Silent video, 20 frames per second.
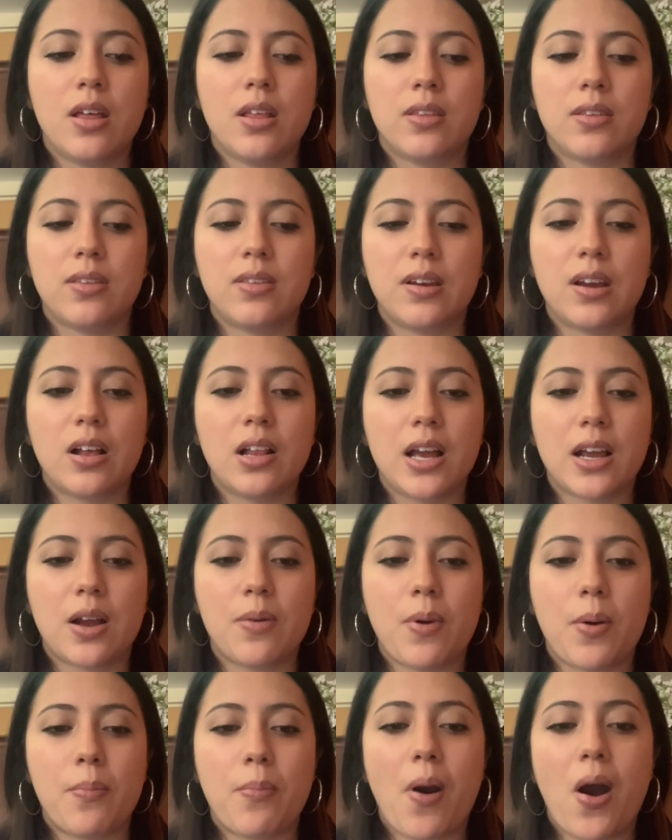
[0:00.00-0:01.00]
The thing I like
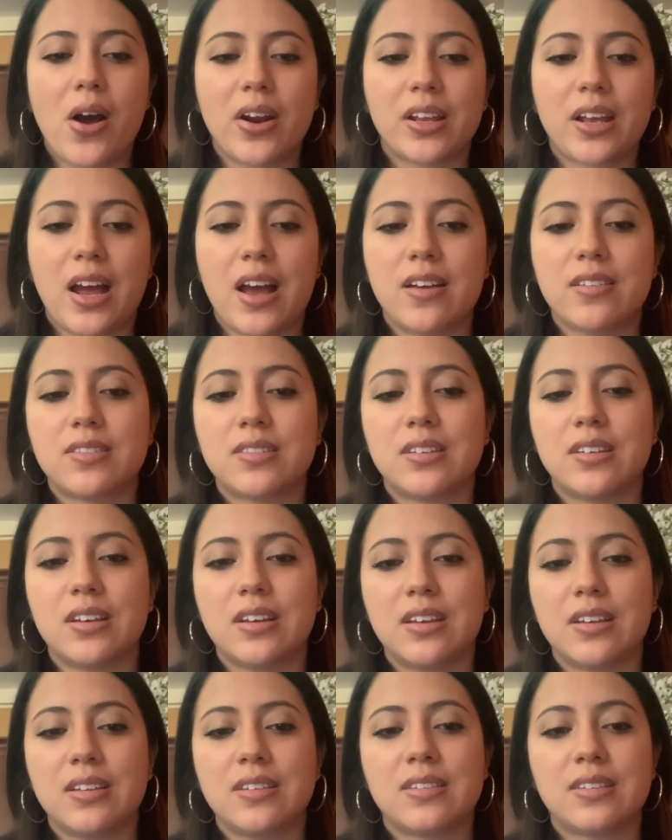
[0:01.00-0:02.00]
about podcasts
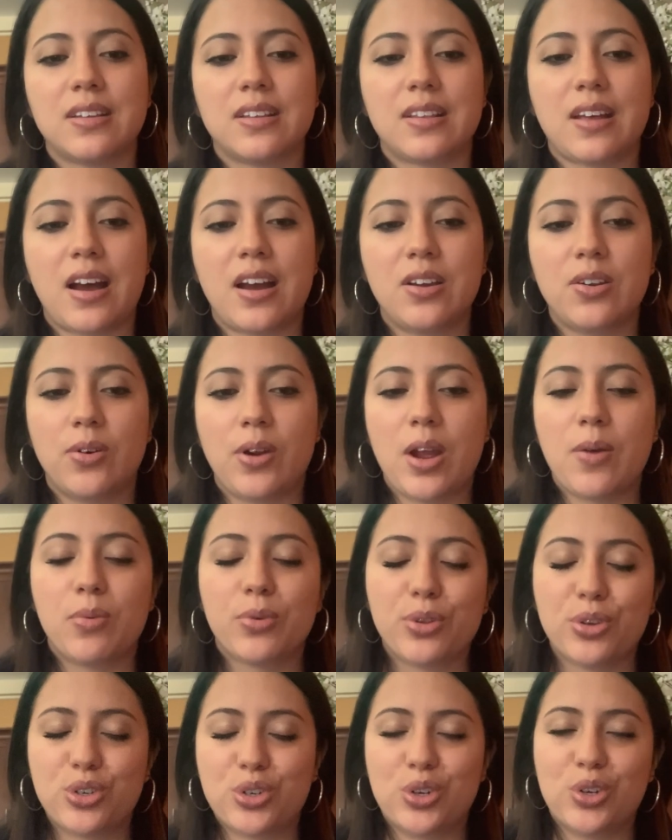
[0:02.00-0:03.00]
is that you're able
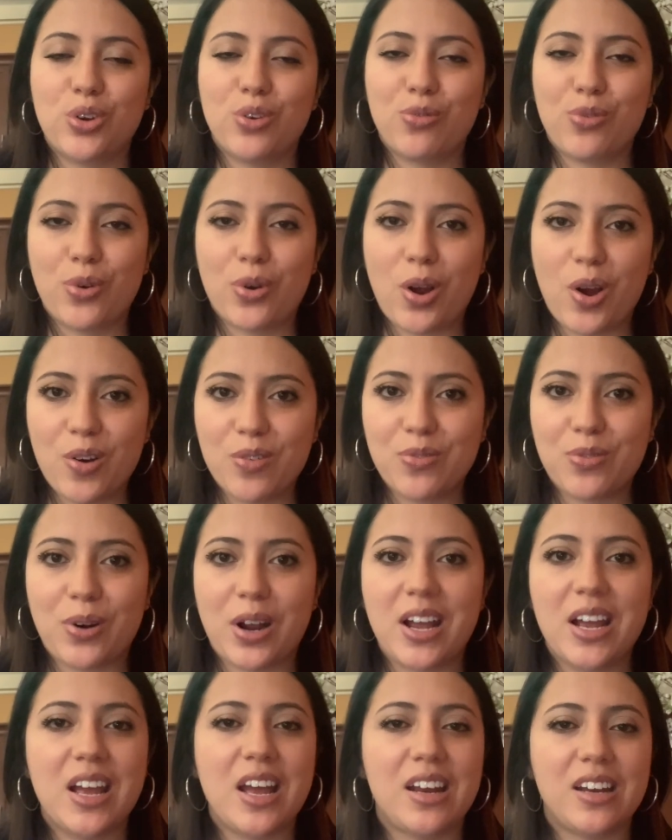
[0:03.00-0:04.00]
to turn your phone off,
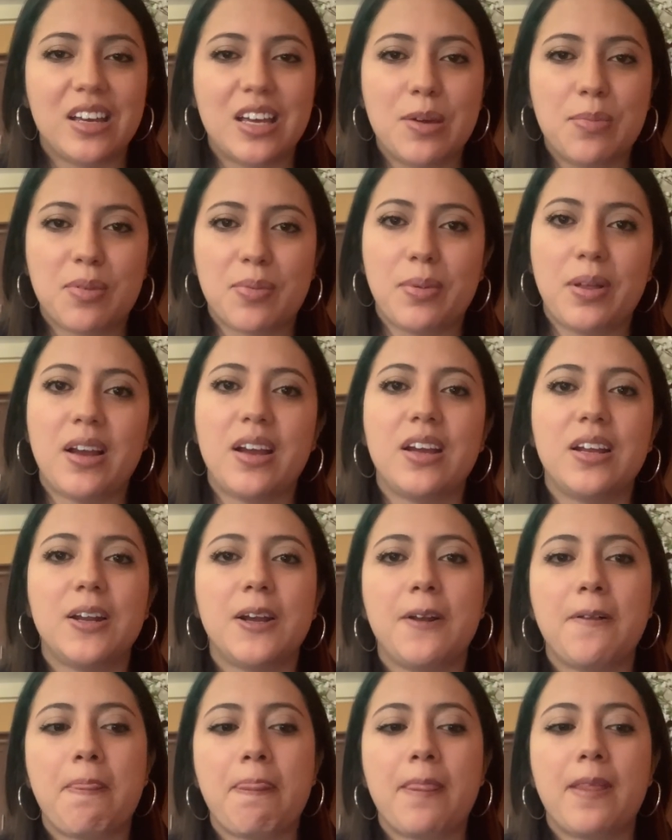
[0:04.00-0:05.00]
right? And it keeps playing.
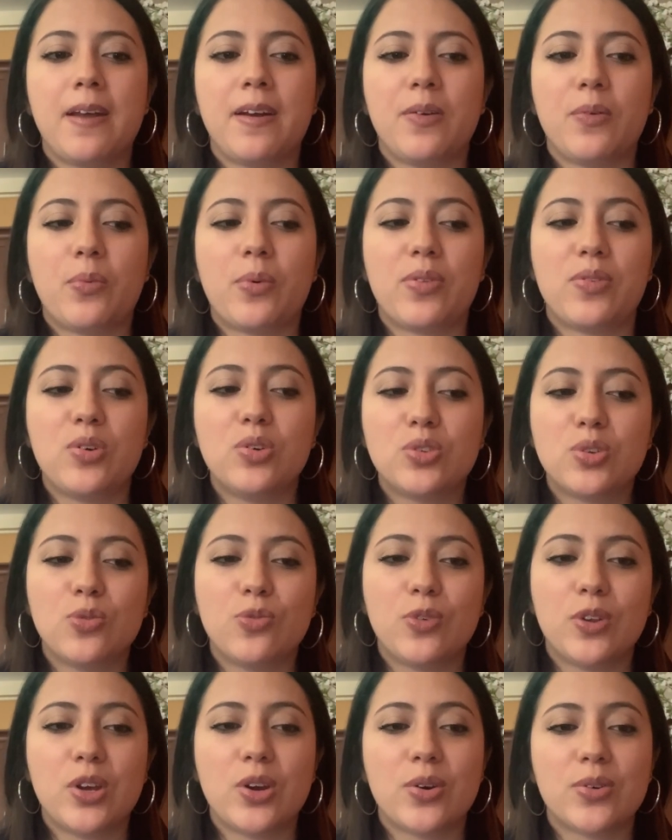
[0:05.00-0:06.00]
With YouTube
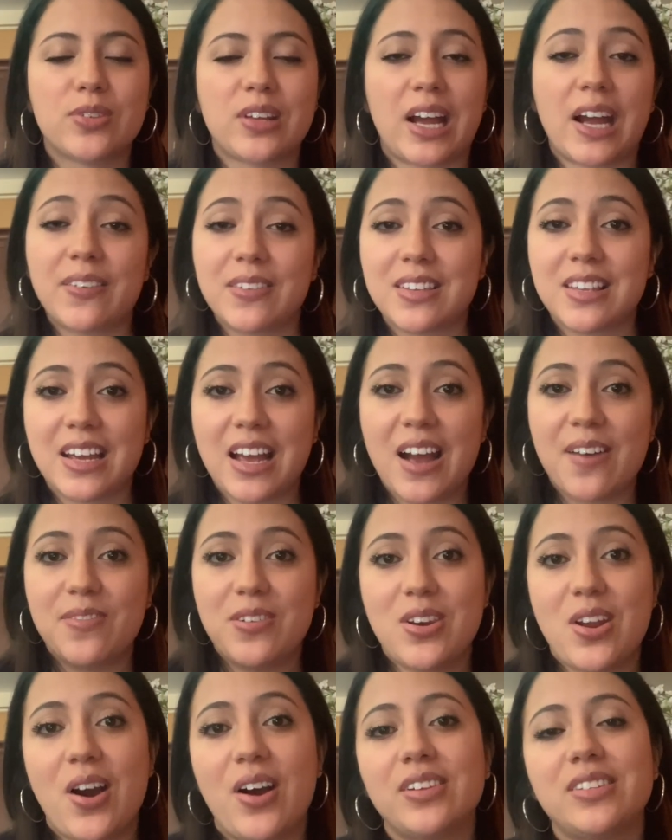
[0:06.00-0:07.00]
videos, I have to say I have
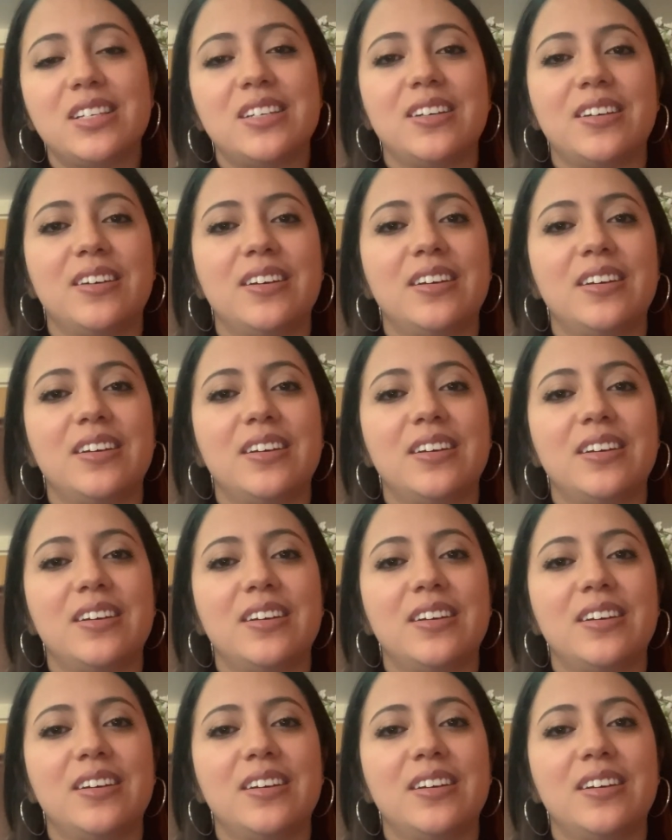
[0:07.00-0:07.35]
not